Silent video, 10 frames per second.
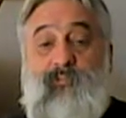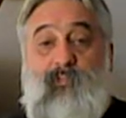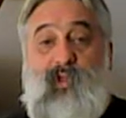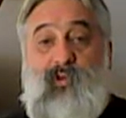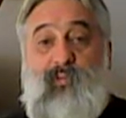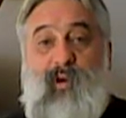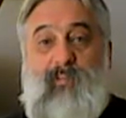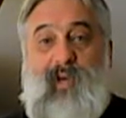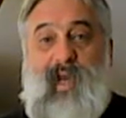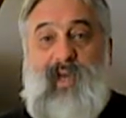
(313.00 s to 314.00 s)
Mr.
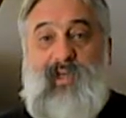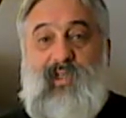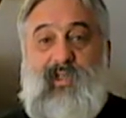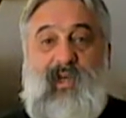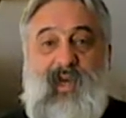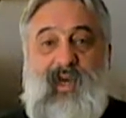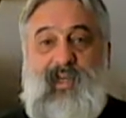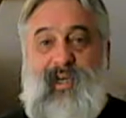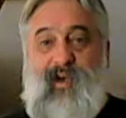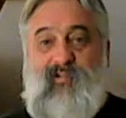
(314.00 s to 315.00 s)
Propagandist,
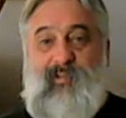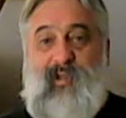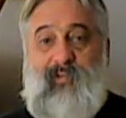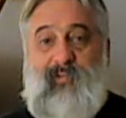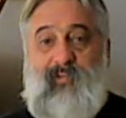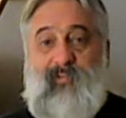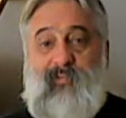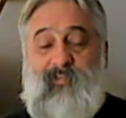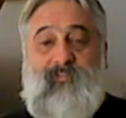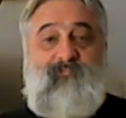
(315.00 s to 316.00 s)
and the government
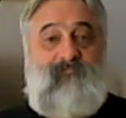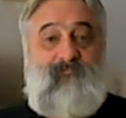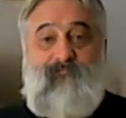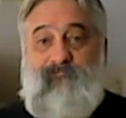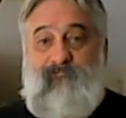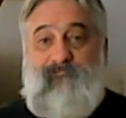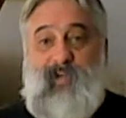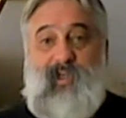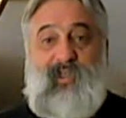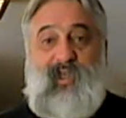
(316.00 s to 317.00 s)

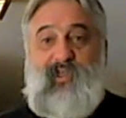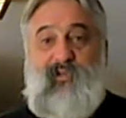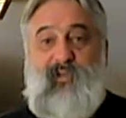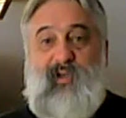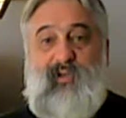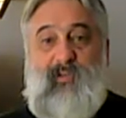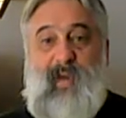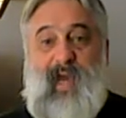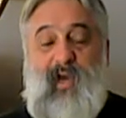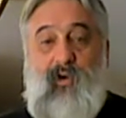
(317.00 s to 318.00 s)
and Chesterfield
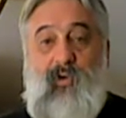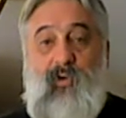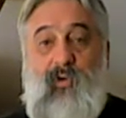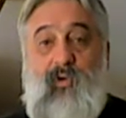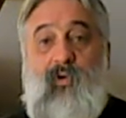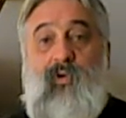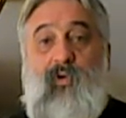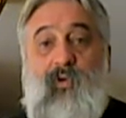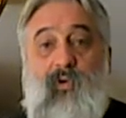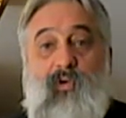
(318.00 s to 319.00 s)
Tobacco
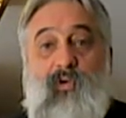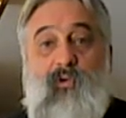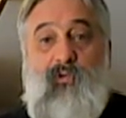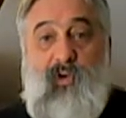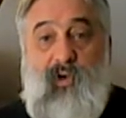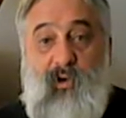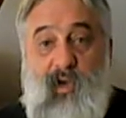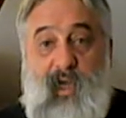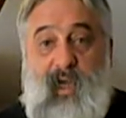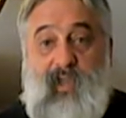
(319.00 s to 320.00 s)
for your
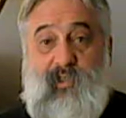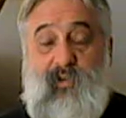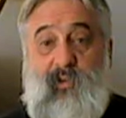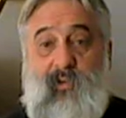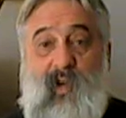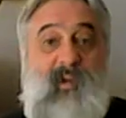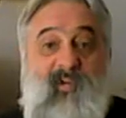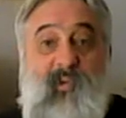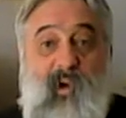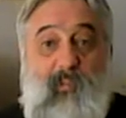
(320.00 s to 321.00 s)
lung cancer. I mean,
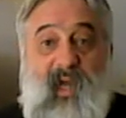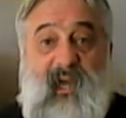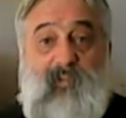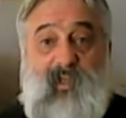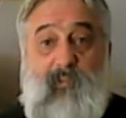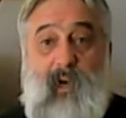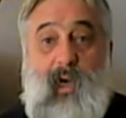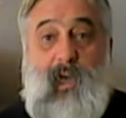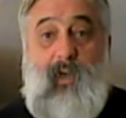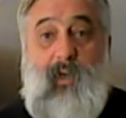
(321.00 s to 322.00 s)
if you want to blame
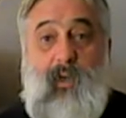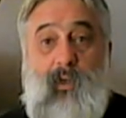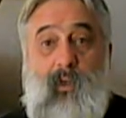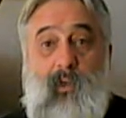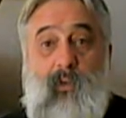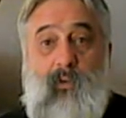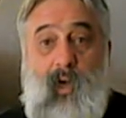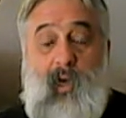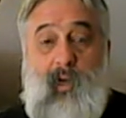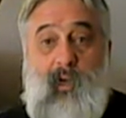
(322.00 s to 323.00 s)
somebody,
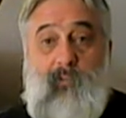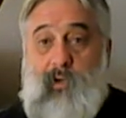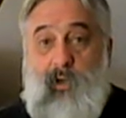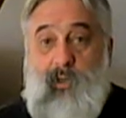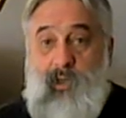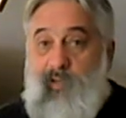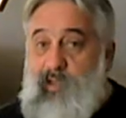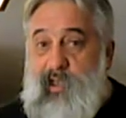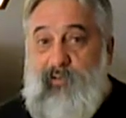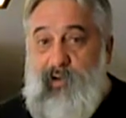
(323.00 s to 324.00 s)
right? Because
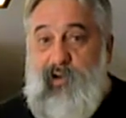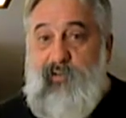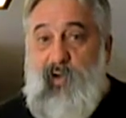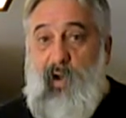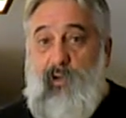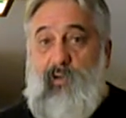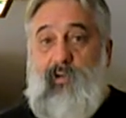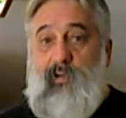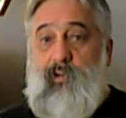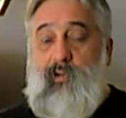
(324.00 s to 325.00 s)
nothing's ever your fault.
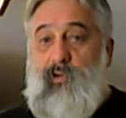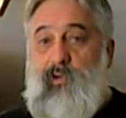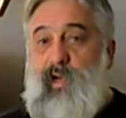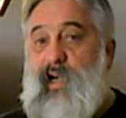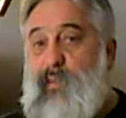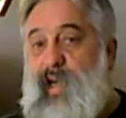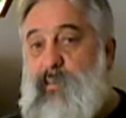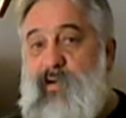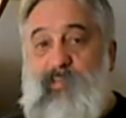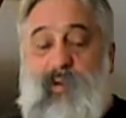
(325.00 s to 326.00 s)
You got to
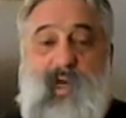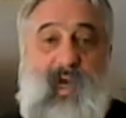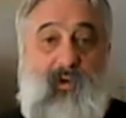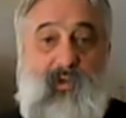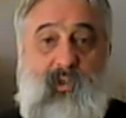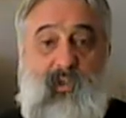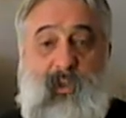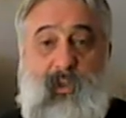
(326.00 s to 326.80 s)
blame everybody else.